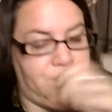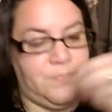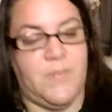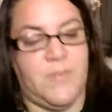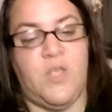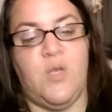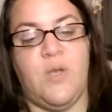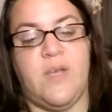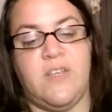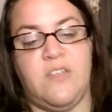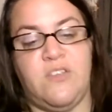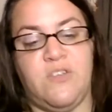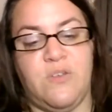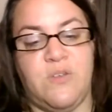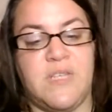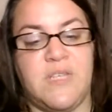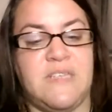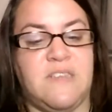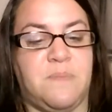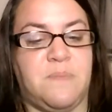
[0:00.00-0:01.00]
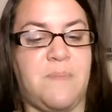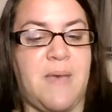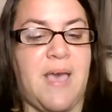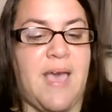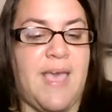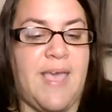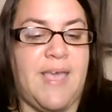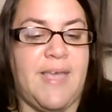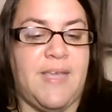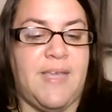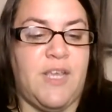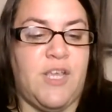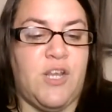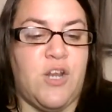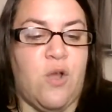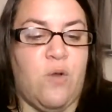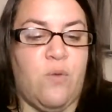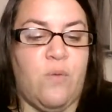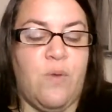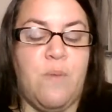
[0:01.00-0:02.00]
You can do this by,
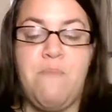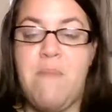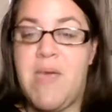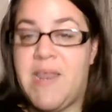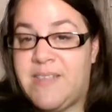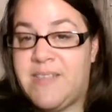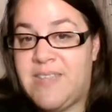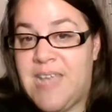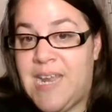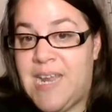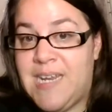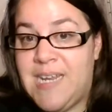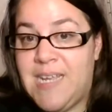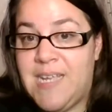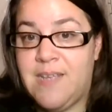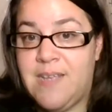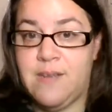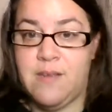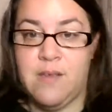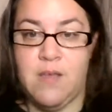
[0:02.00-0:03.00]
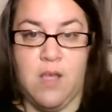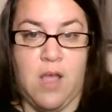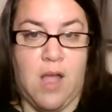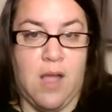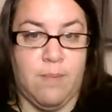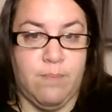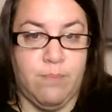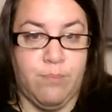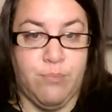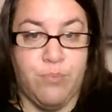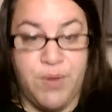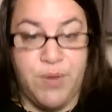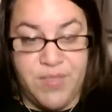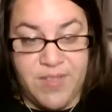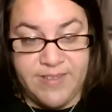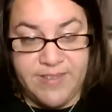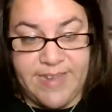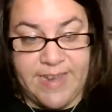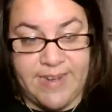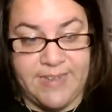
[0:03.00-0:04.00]
meditating,
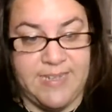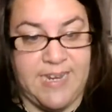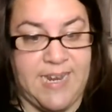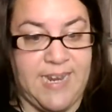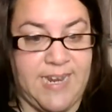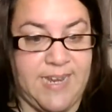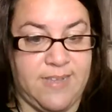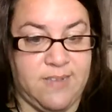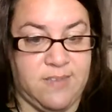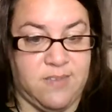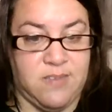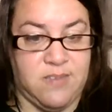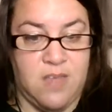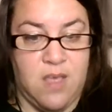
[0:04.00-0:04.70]
breathing techniques,